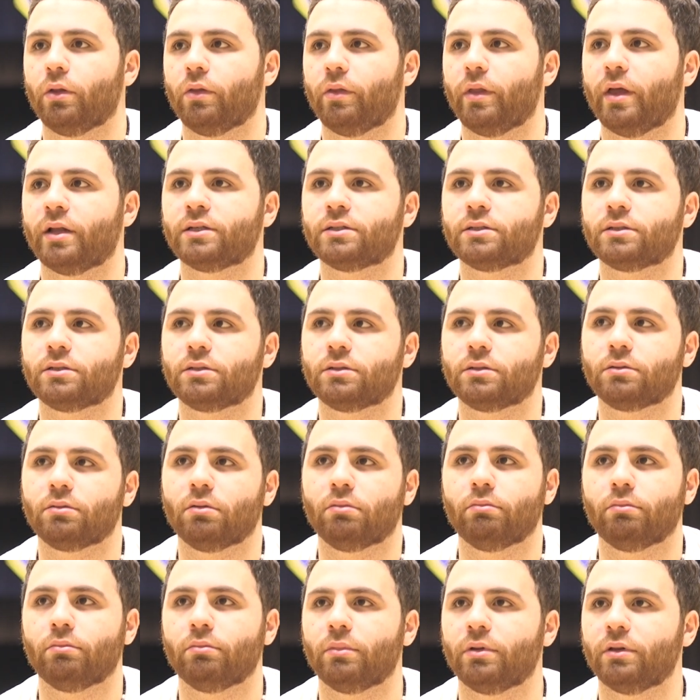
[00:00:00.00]

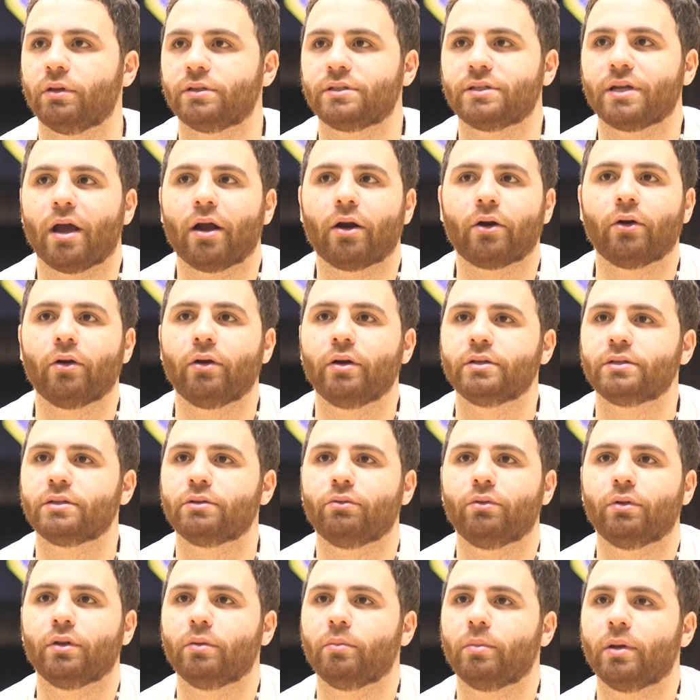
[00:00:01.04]
The soccer isn't
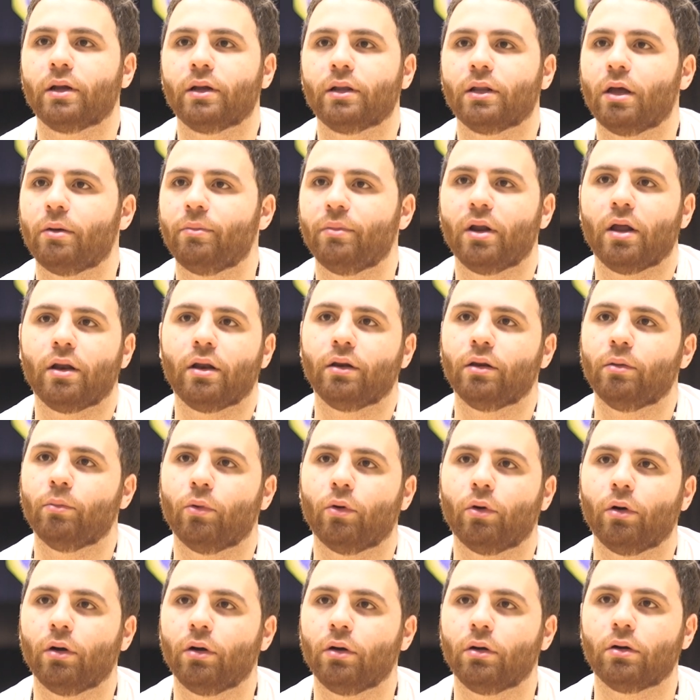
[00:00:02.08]
really big in Lebanon
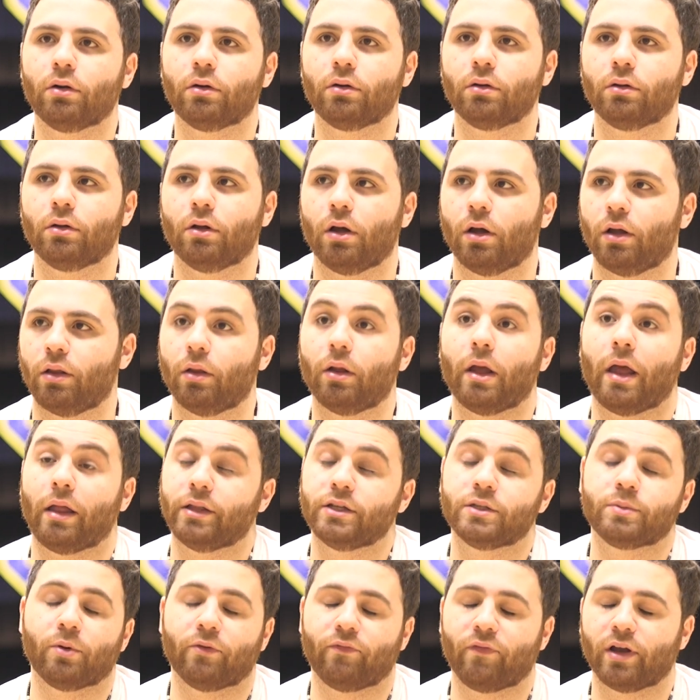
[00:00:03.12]
anymore, at
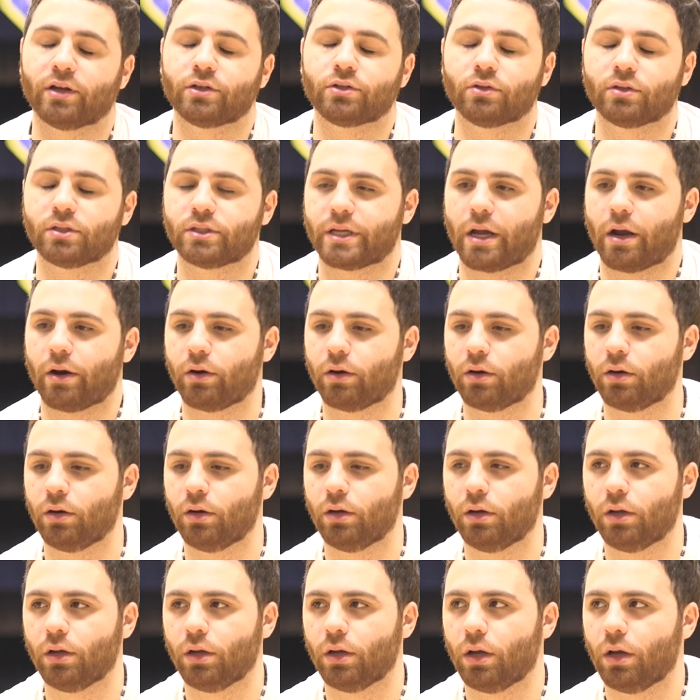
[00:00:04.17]
least professional soccer.
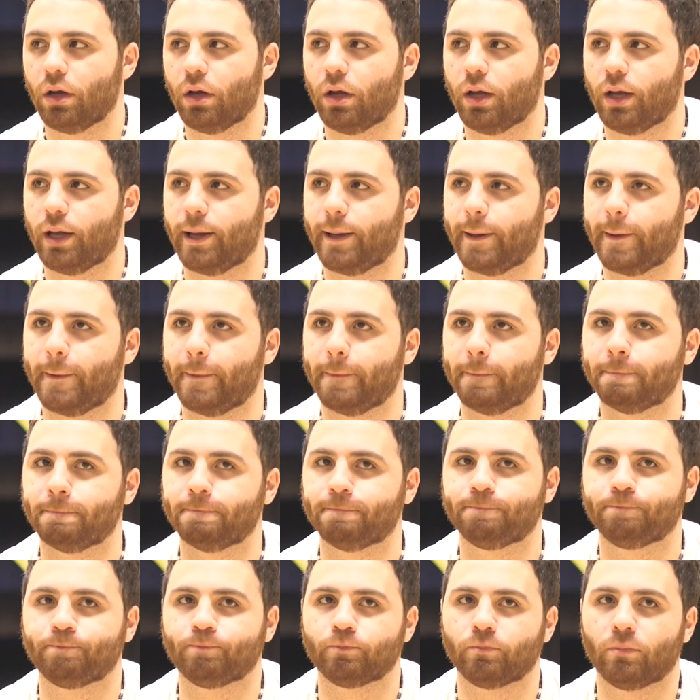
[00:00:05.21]
And
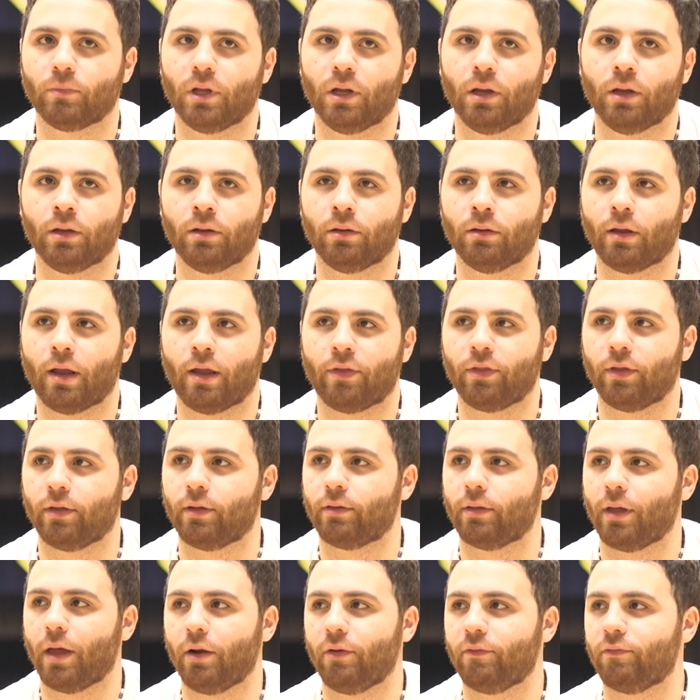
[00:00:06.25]
I
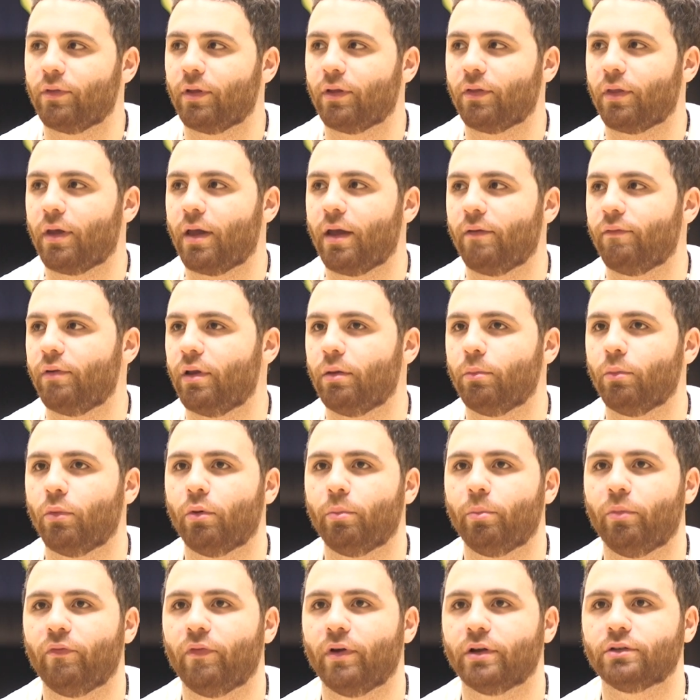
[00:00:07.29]
don't even think they have any more
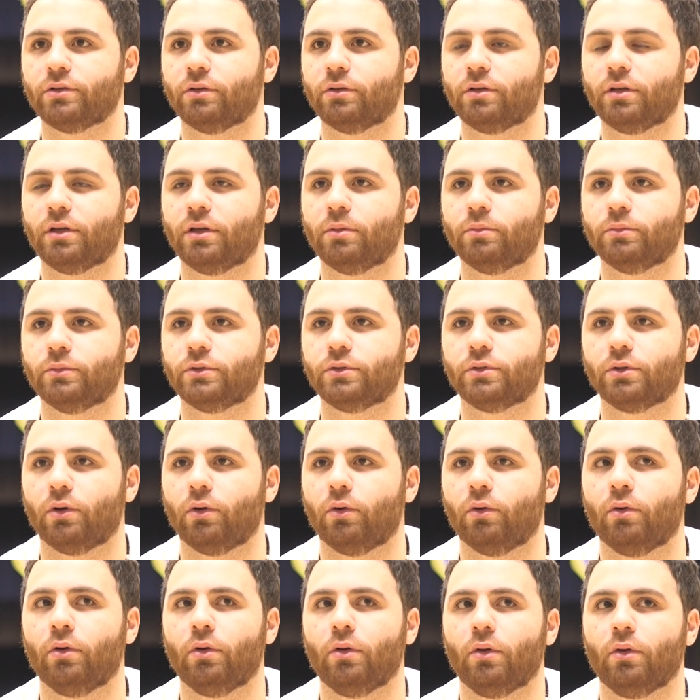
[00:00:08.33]
professional teams.
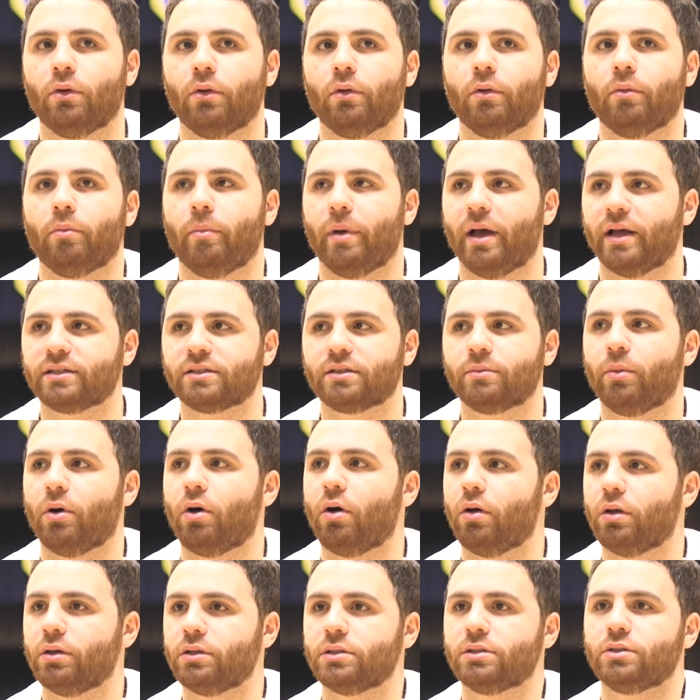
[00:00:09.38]
So
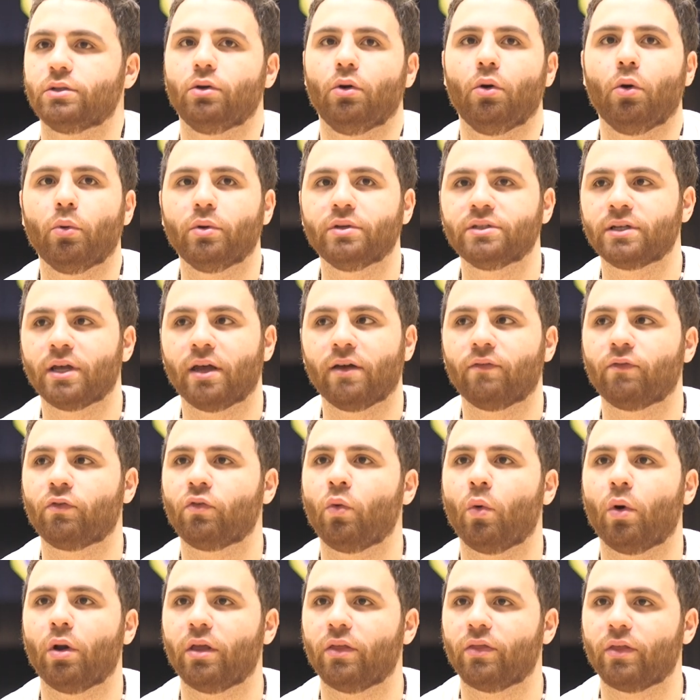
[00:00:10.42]
basketball is, you always have
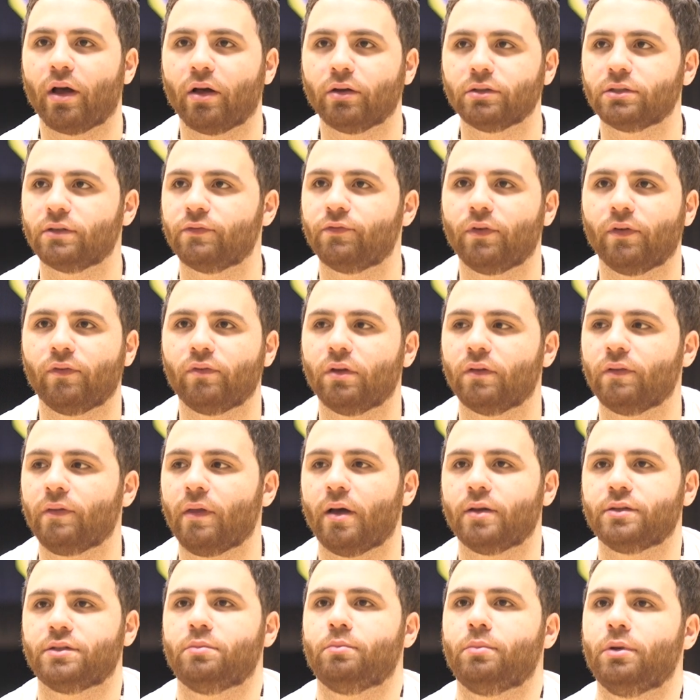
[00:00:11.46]
20,000,
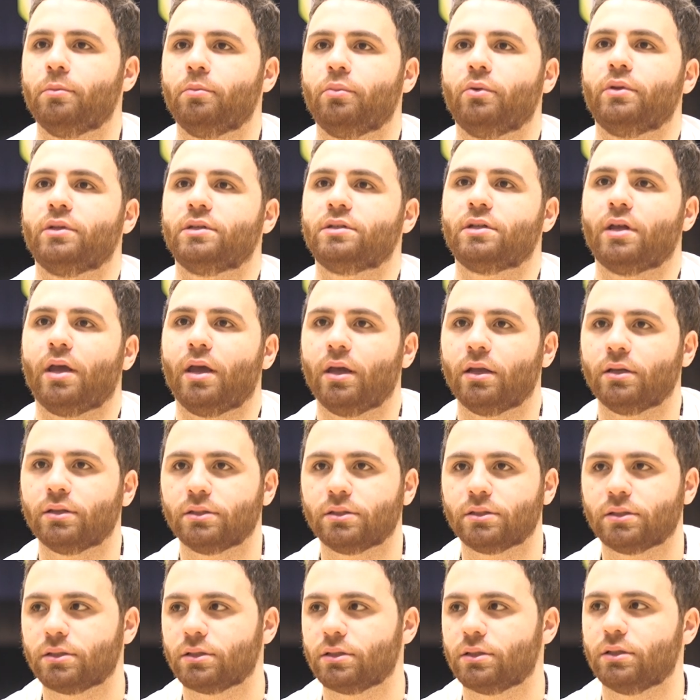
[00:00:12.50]
15,000 people in the
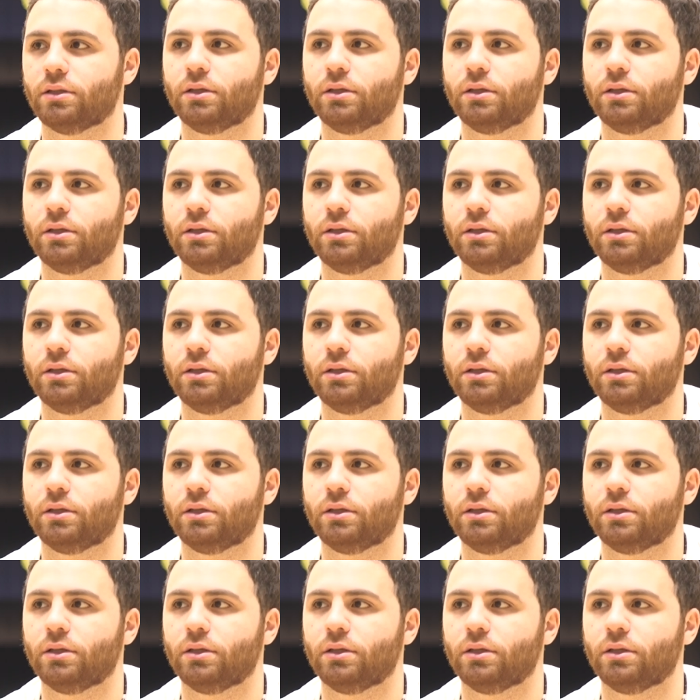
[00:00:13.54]
stands.